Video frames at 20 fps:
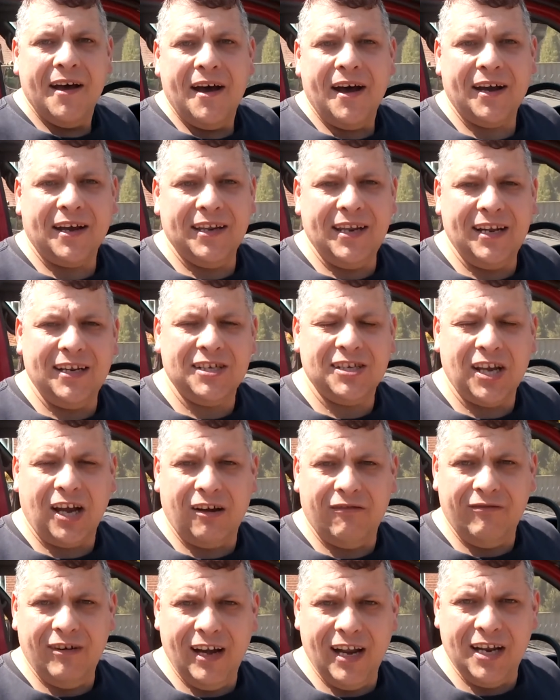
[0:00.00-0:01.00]
I can then
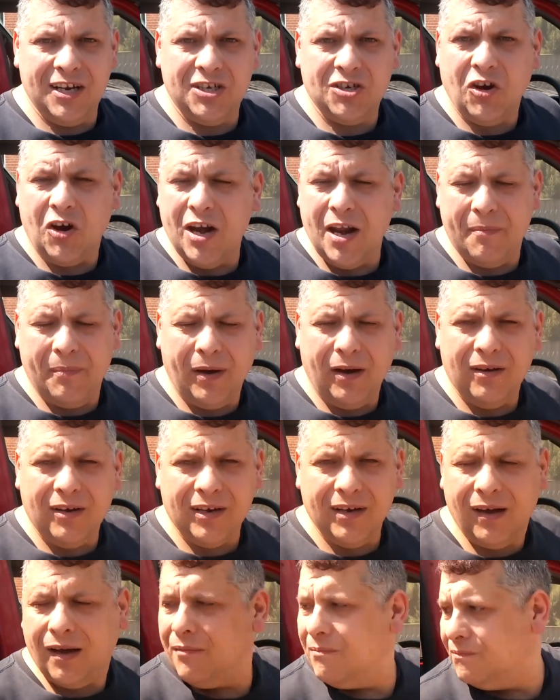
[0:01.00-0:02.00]
start really enjoying it. But
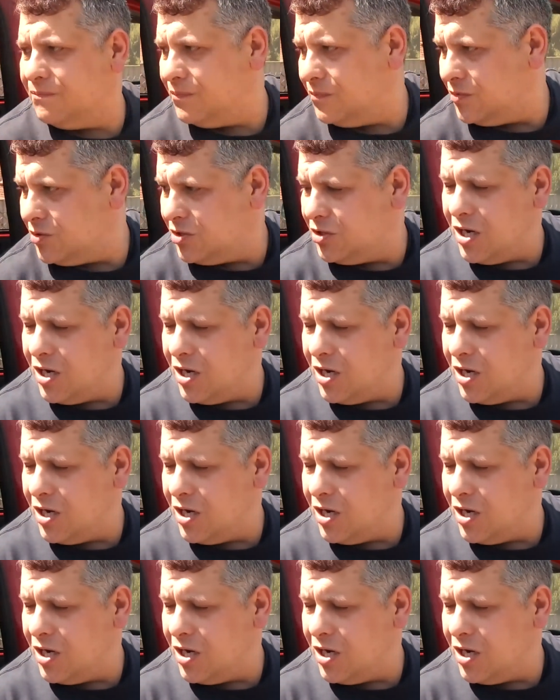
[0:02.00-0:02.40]
I'm